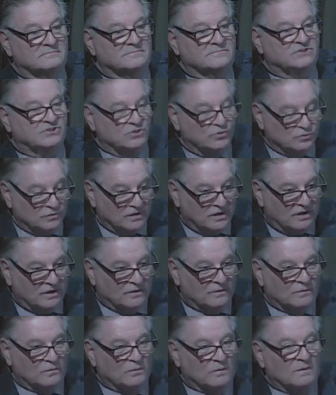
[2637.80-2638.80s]

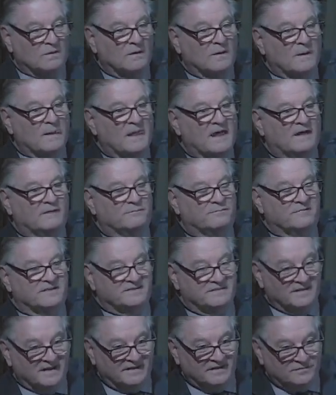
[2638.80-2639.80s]
Juno, and pro
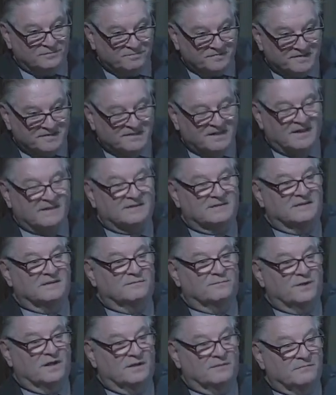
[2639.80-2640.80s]
he's protected
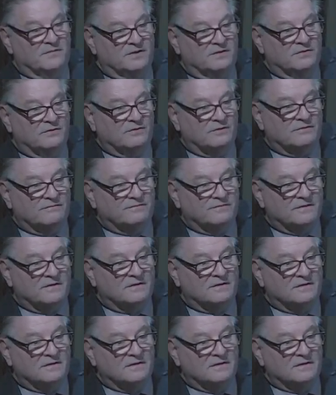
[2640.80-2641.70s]
by Minerva,